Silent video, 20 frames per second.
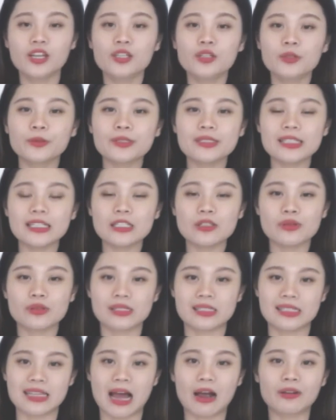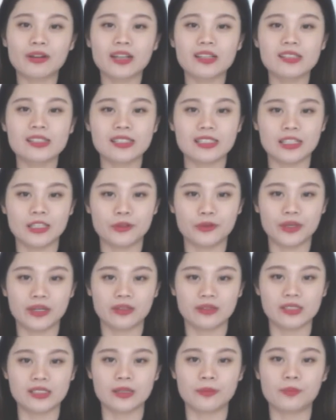UC2000 series
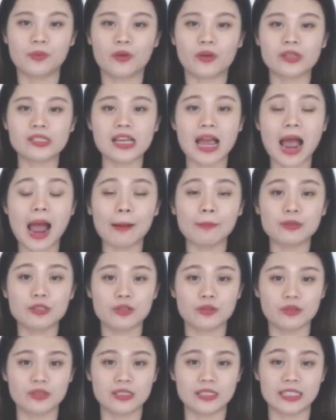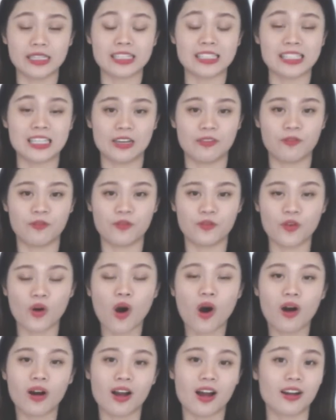supports up to 64
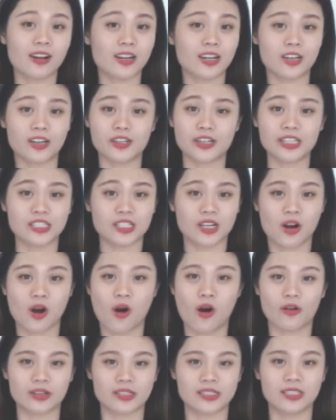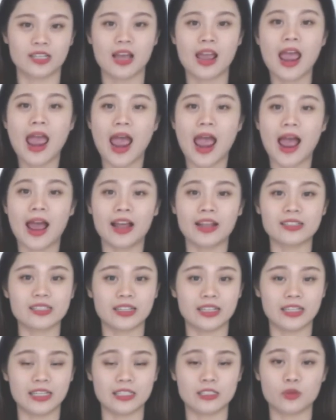concurrent cores, and
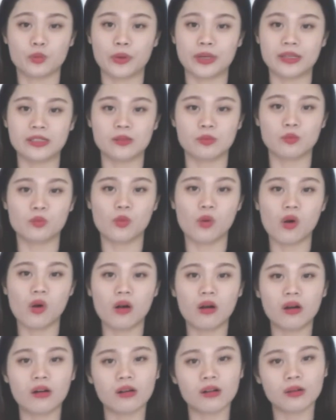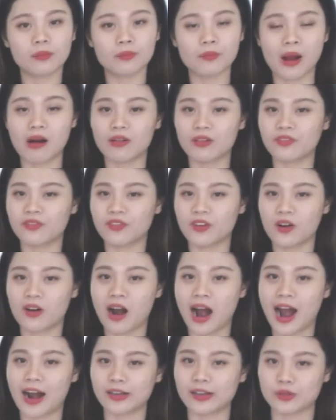it's with more powerful
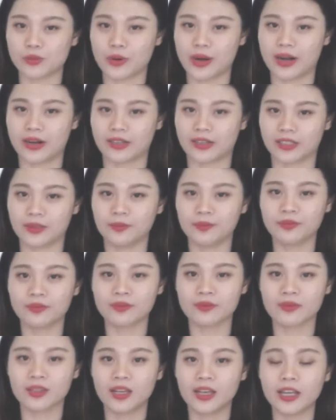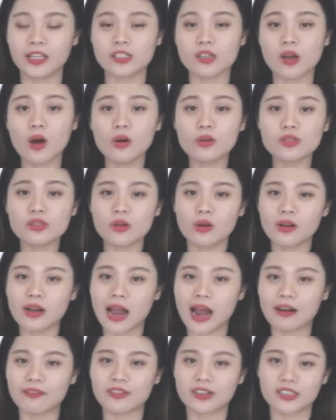hardware. It also
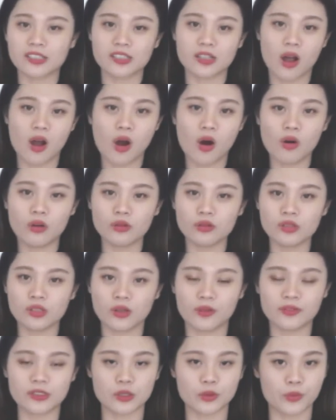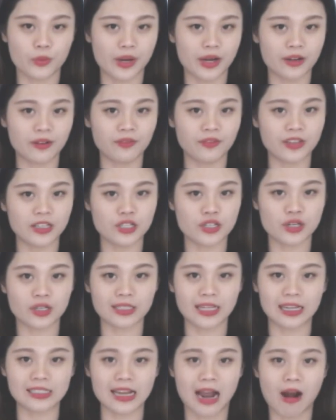covers all software features
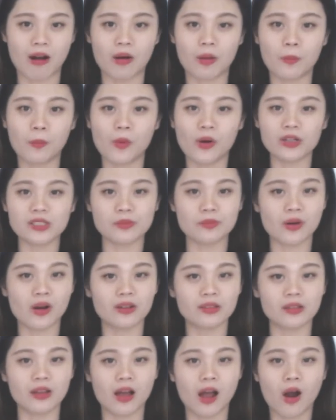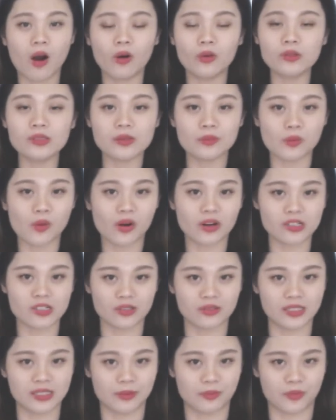that our old model
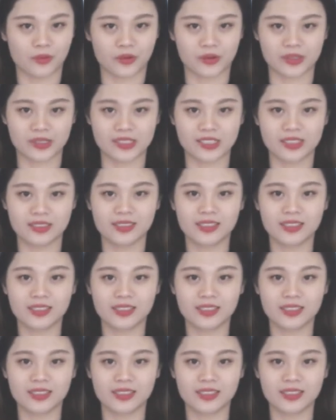supports.